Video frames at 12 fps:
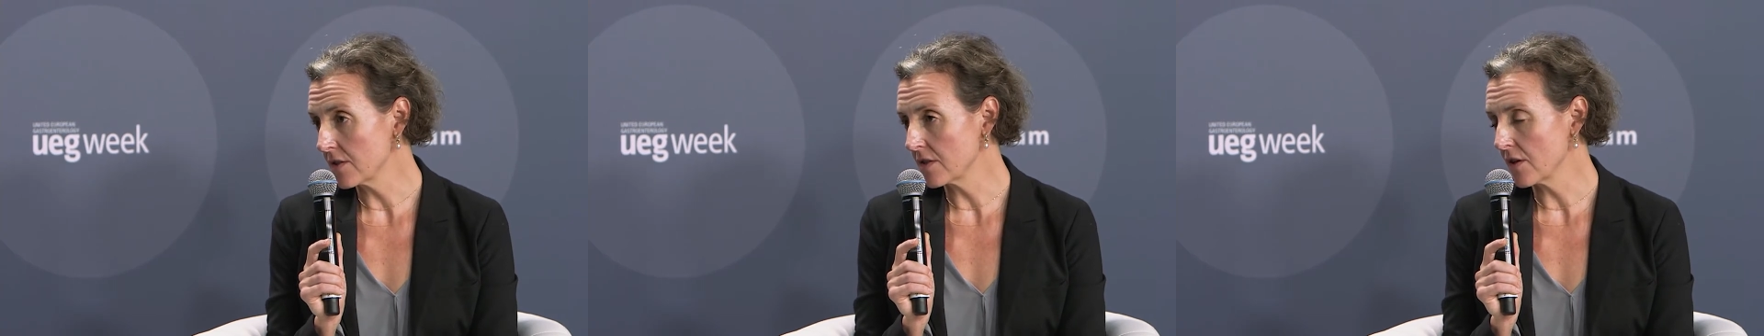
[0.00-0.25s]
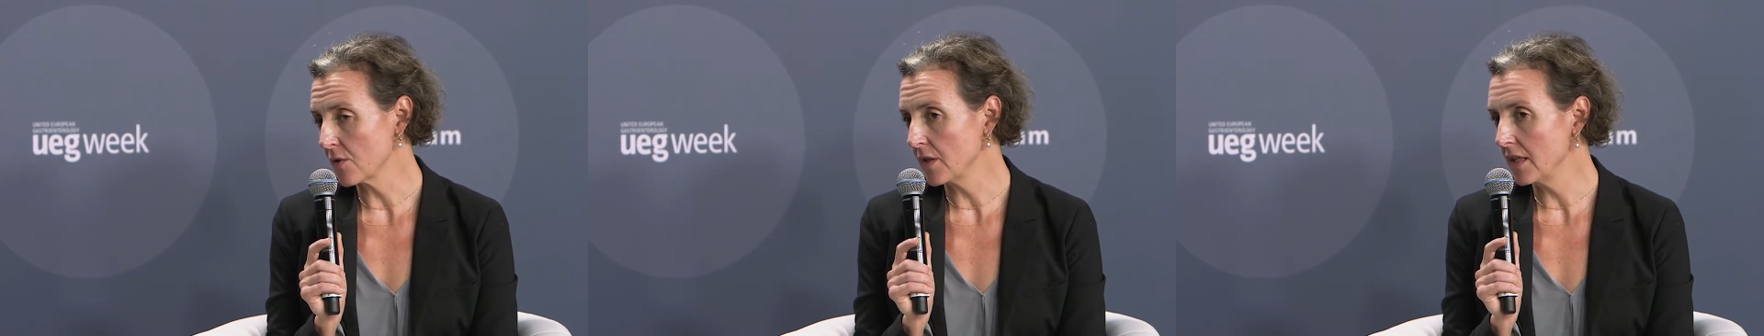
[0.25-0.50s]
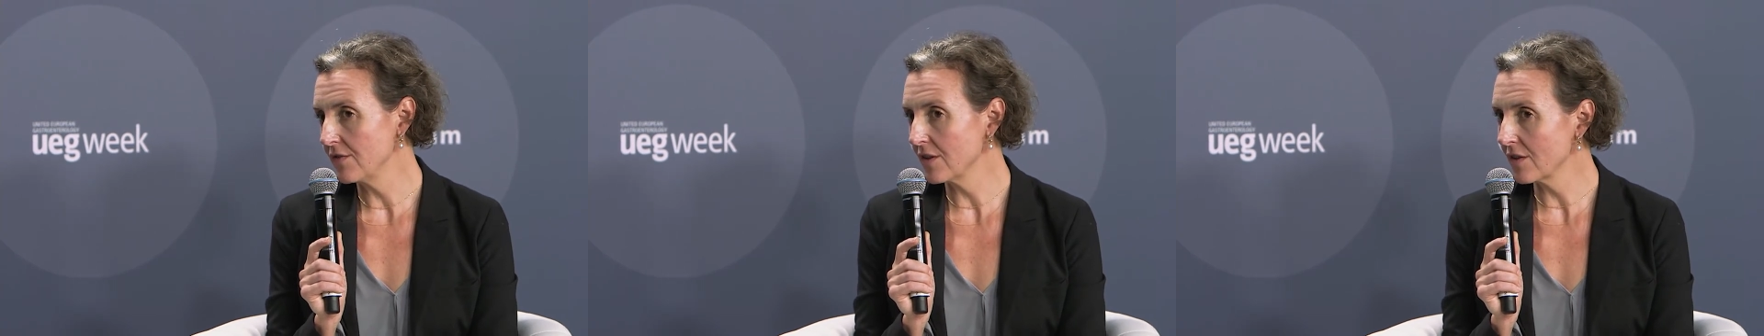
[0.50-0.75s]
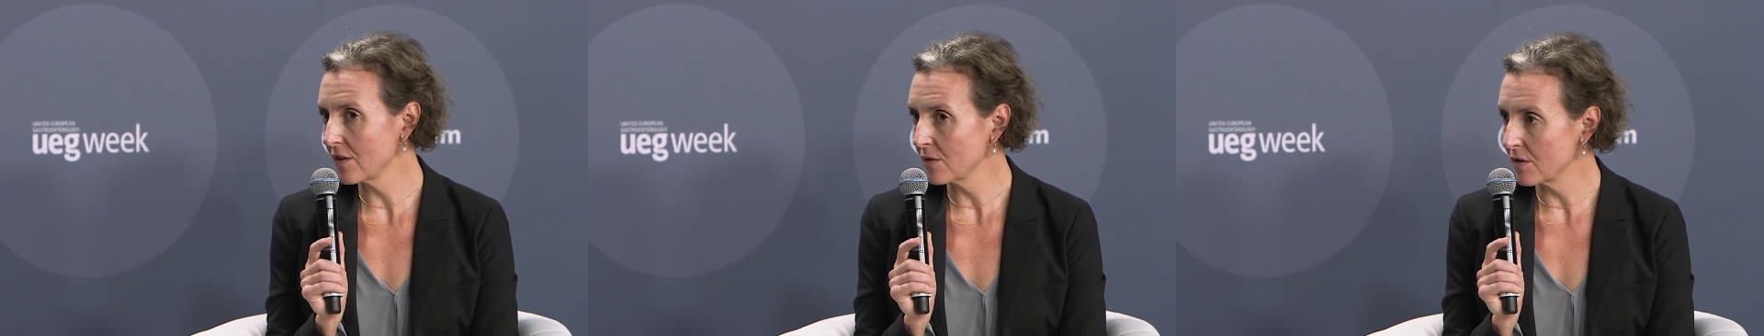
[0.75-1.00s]
So
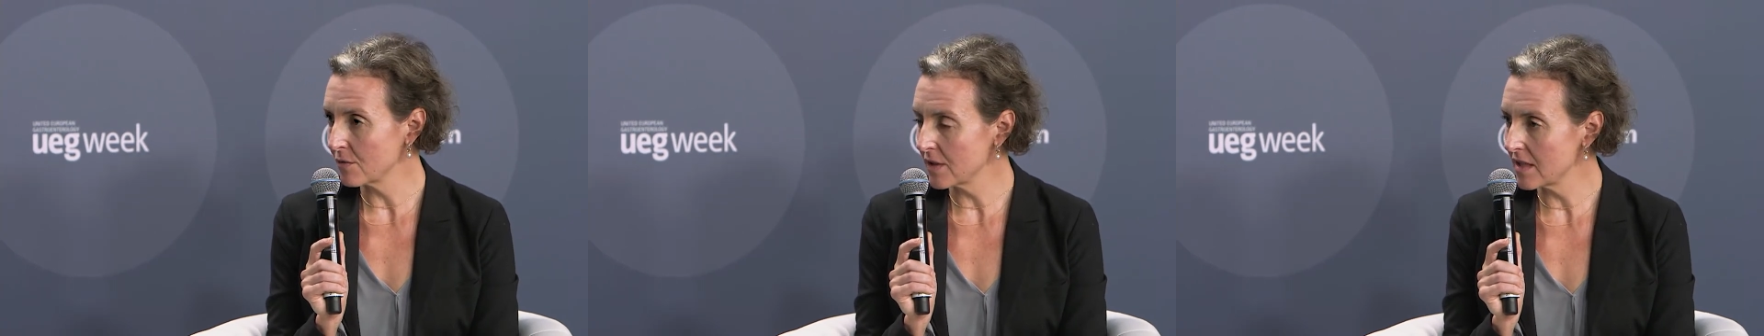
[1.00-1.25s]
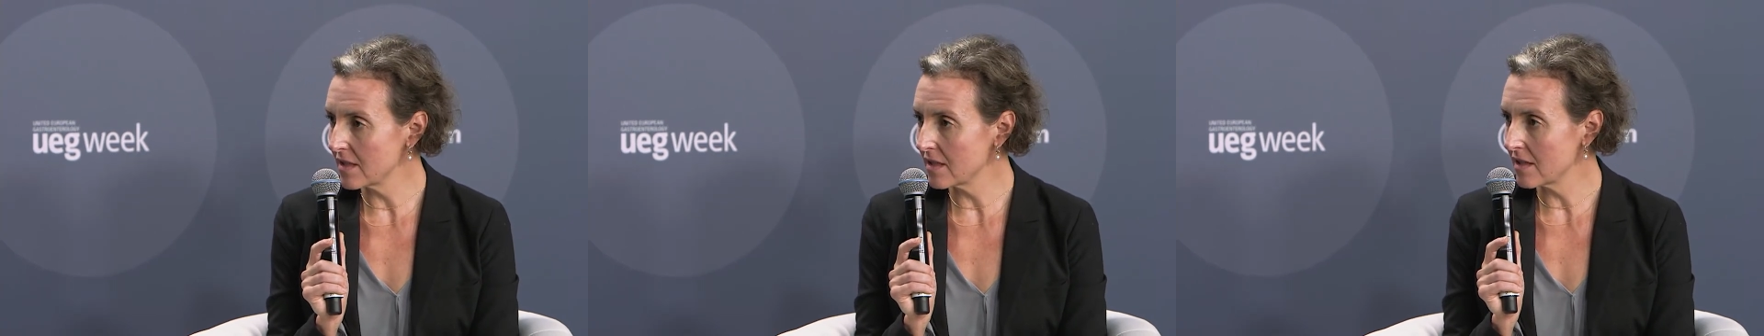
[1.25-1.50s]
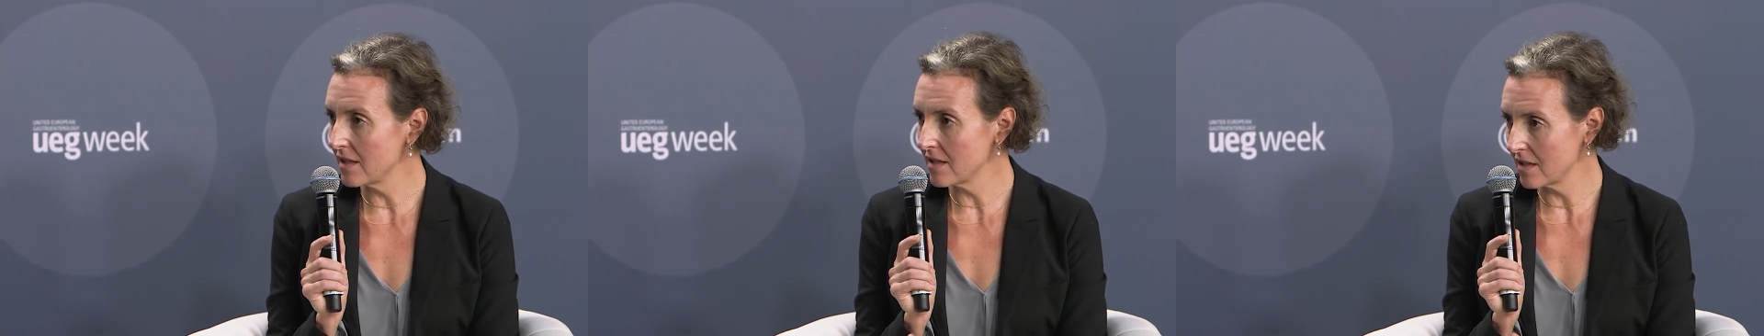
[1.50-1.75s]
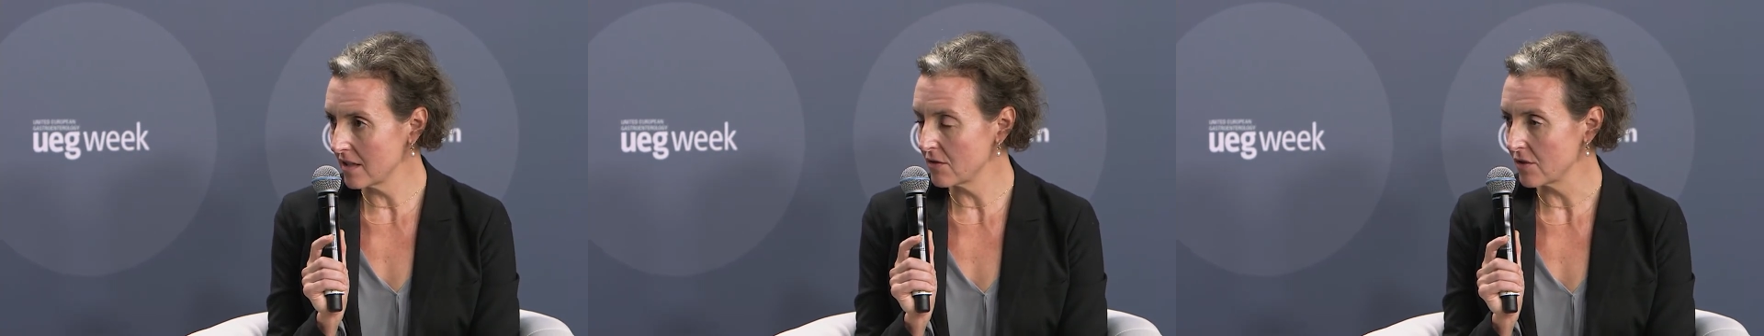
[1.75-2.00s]
even though the risk
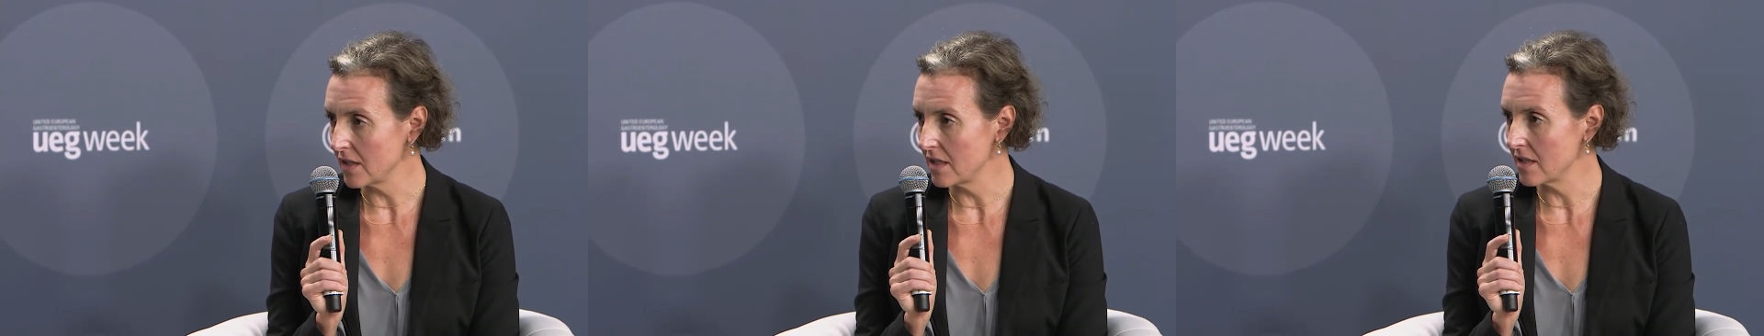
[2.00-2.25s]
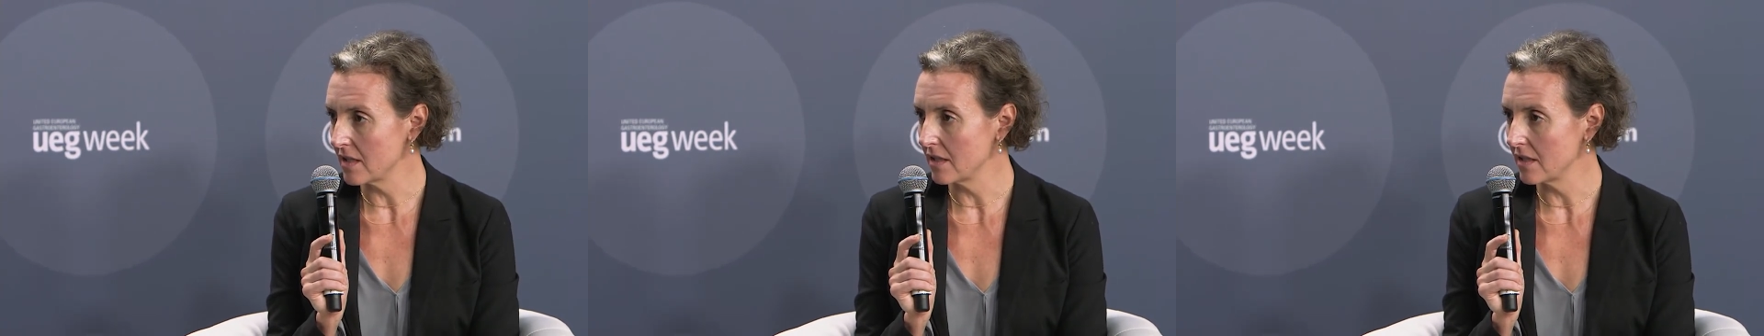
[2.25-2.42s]
is increased